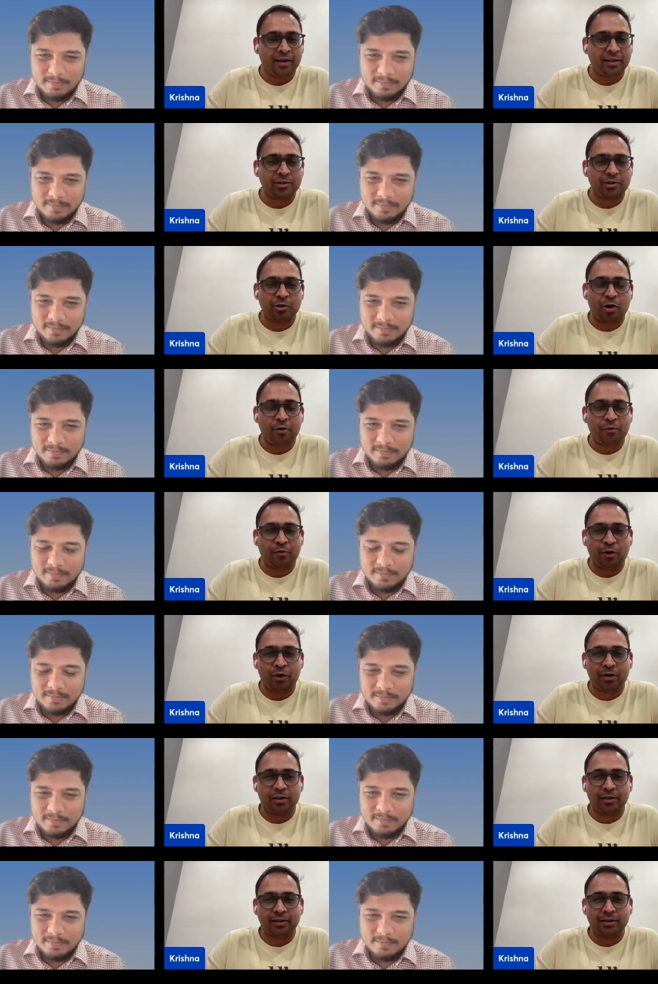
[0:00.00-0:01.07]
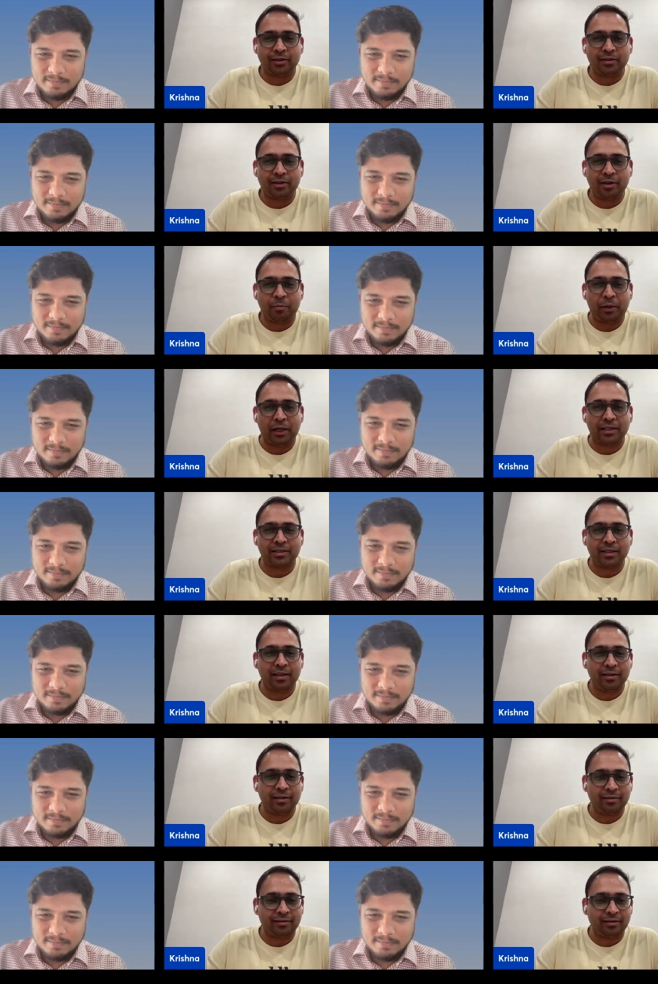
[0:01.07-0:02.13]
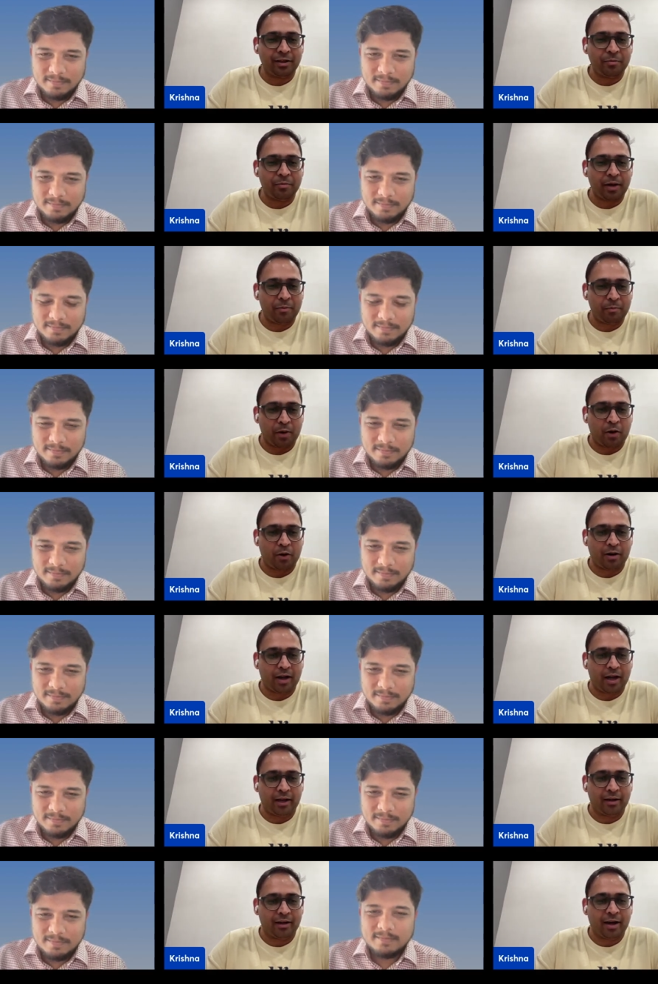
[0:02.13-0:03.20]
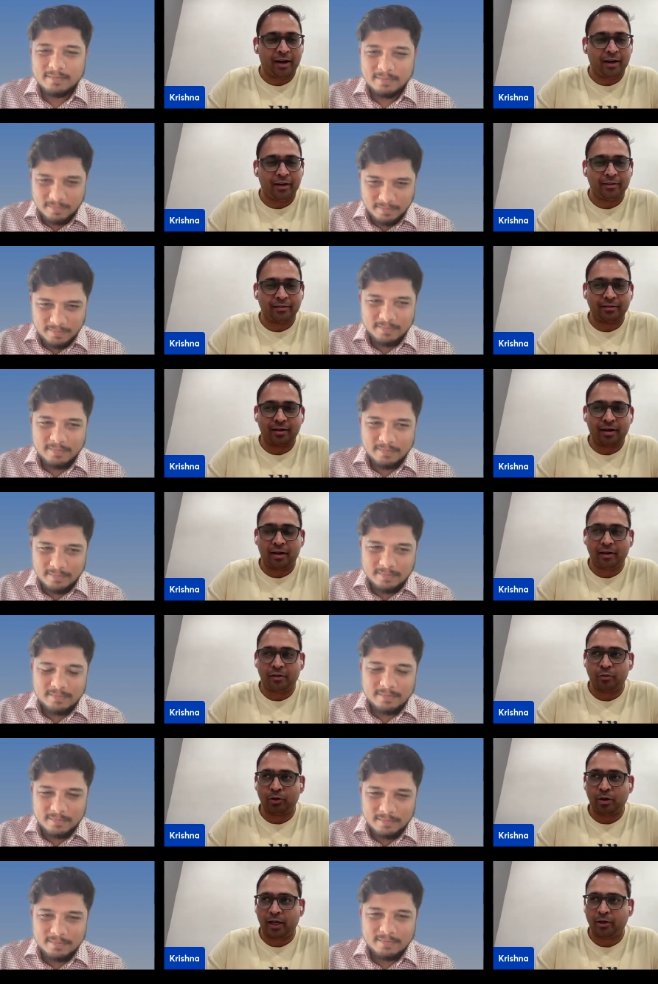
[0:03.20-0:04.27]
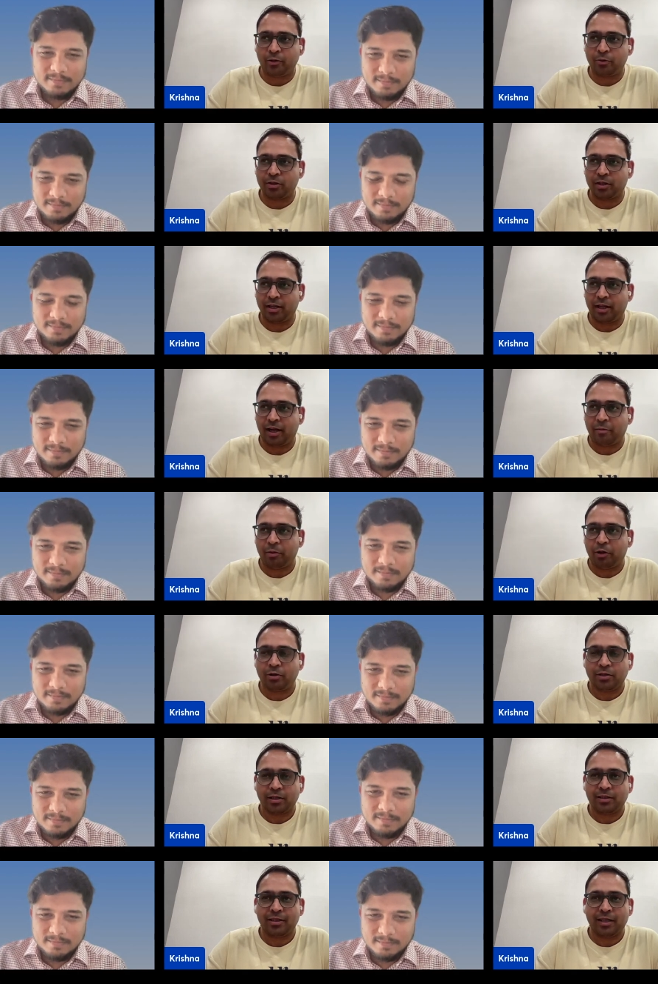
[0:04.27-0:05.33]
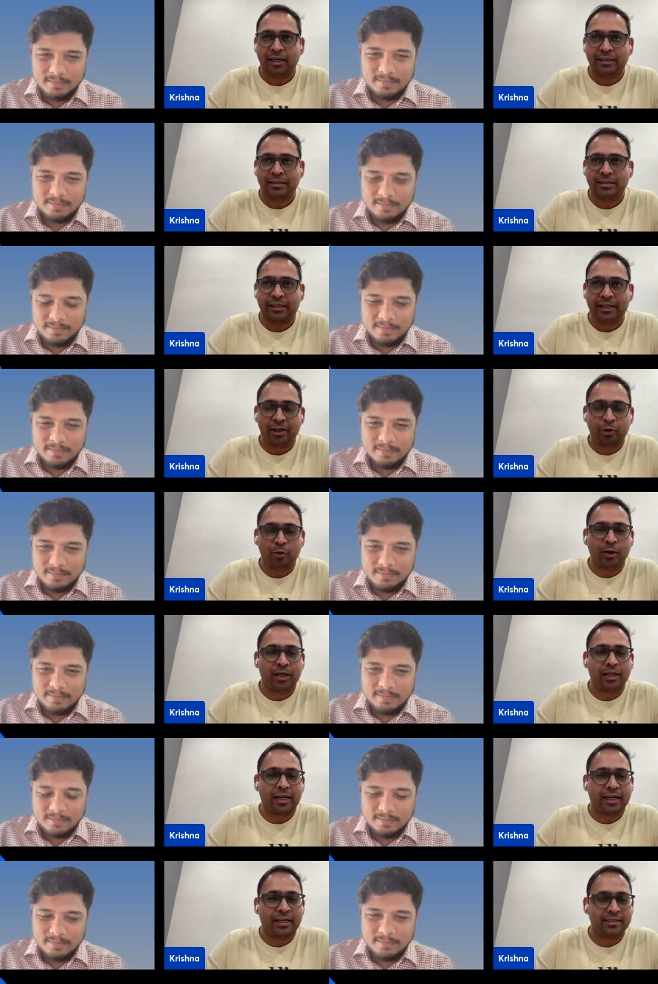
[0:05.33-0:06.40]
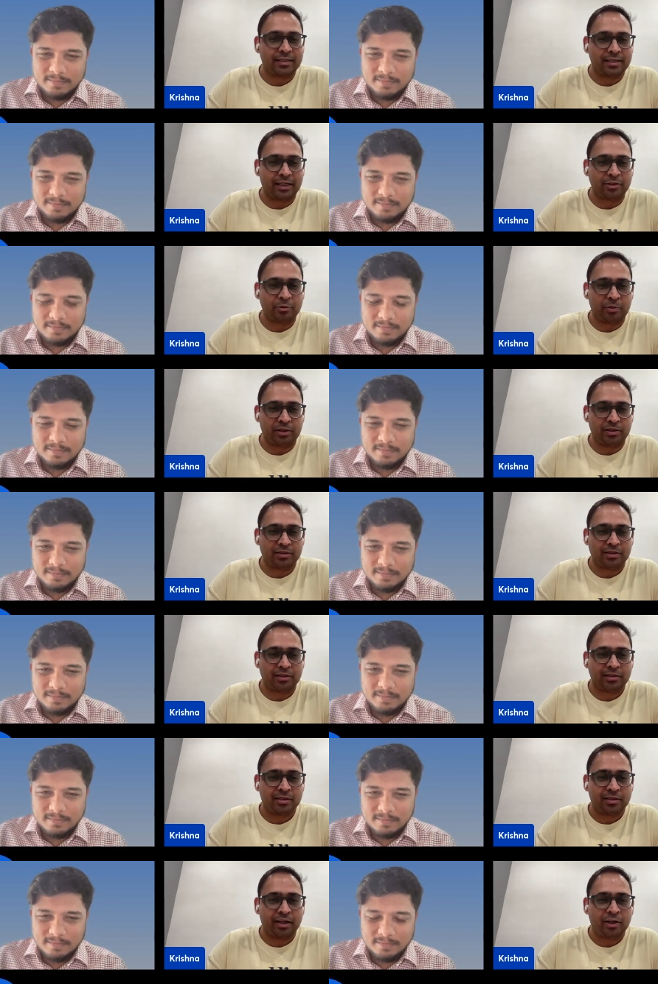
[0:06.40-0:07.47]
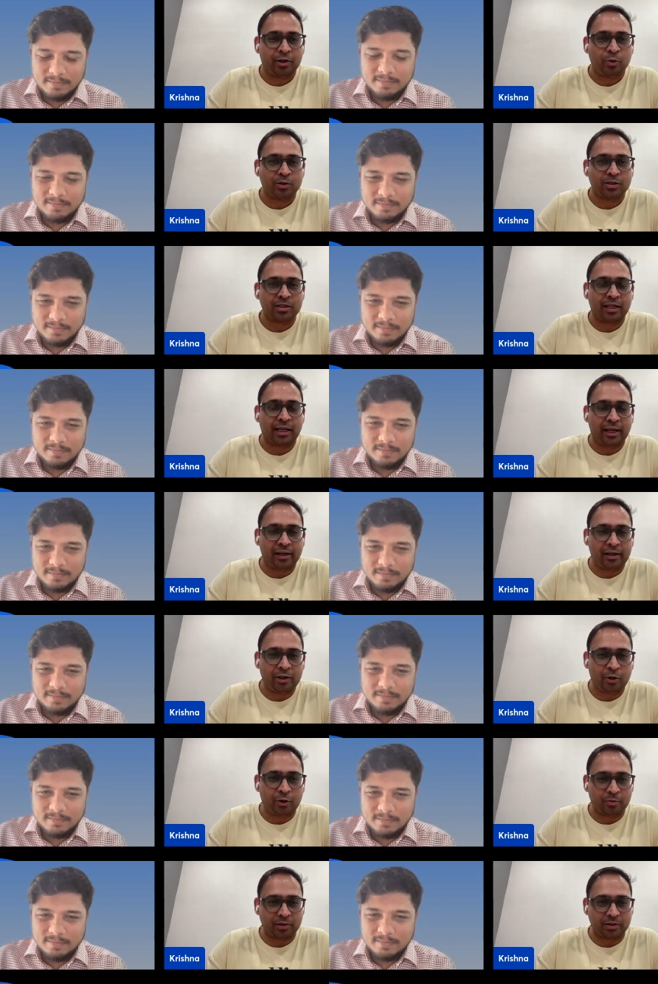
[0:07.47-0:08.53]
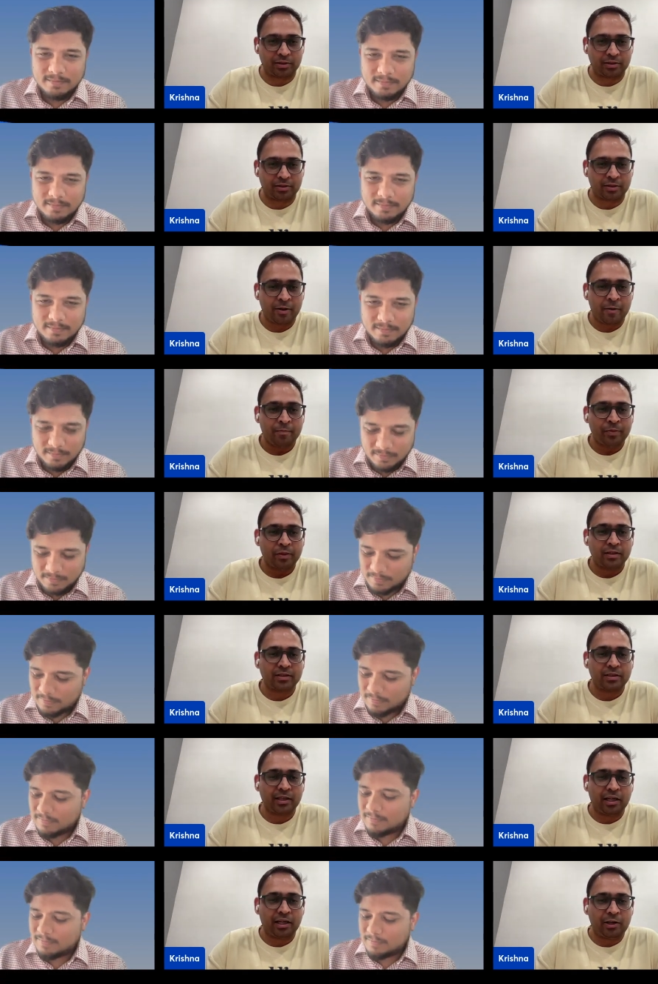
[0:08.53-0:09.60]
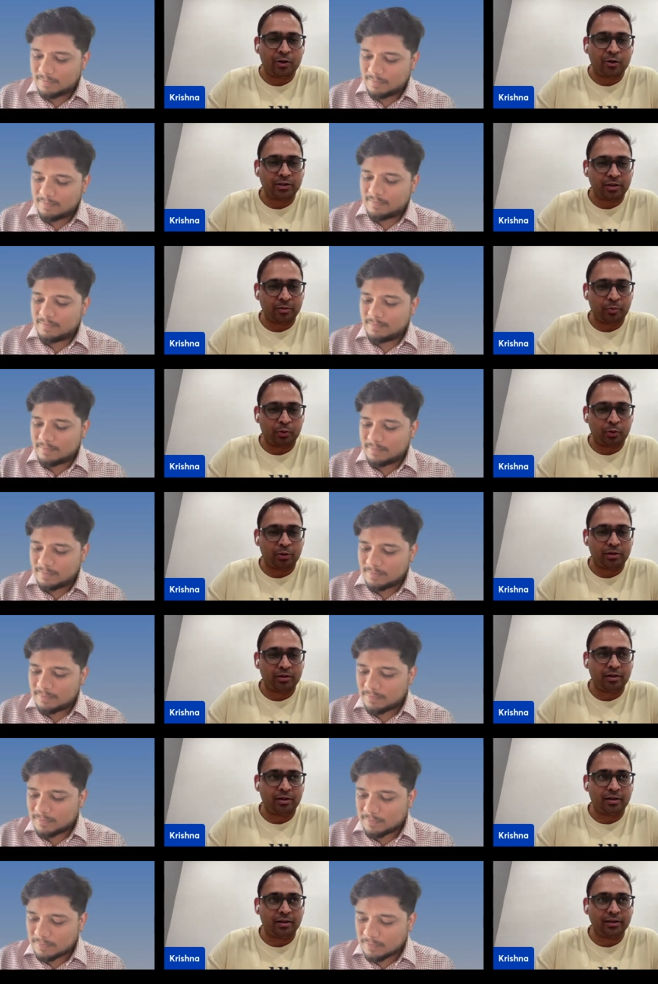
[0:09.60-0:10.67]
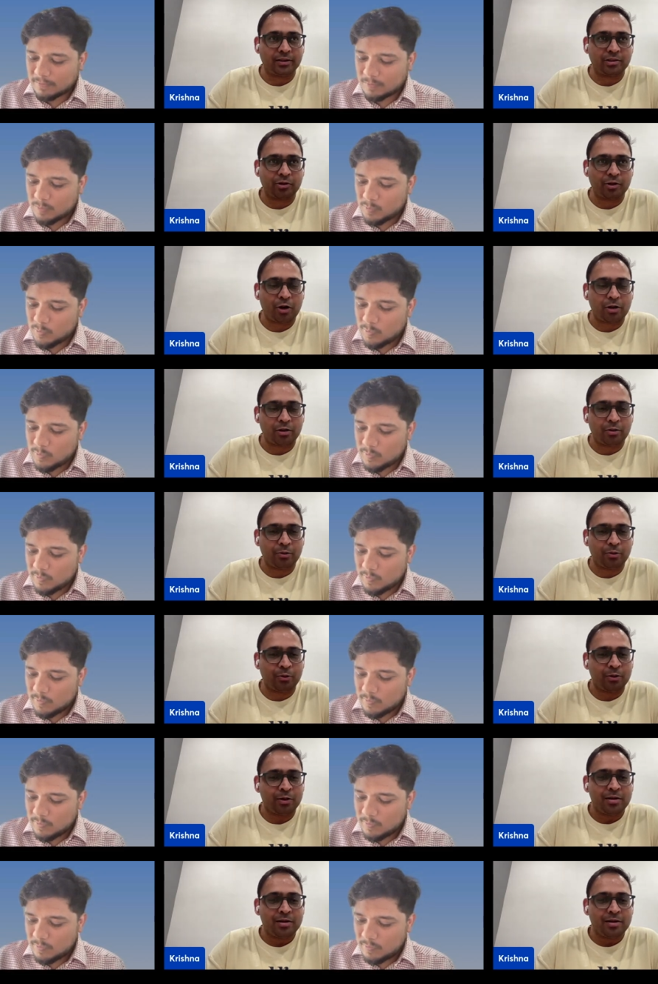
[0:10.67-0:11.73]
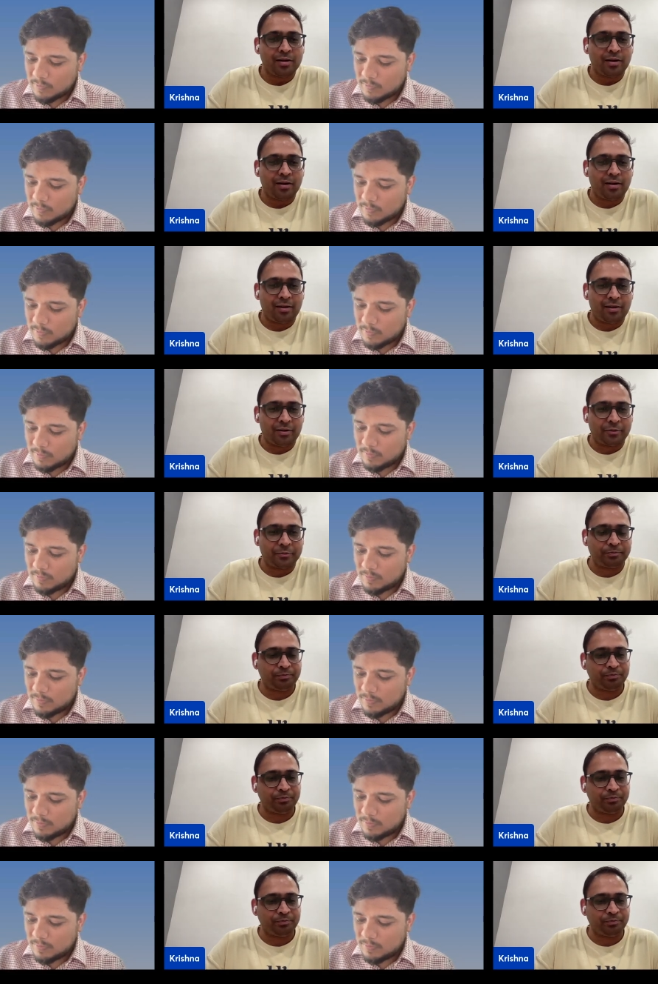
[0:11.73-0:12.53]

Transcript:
Speaker 1: it's not for uh, replacing the manpower i i I would like to say that because it, it's there to enhance the experience. It's there to scale your business, scale your support. Uh, it's not to uh,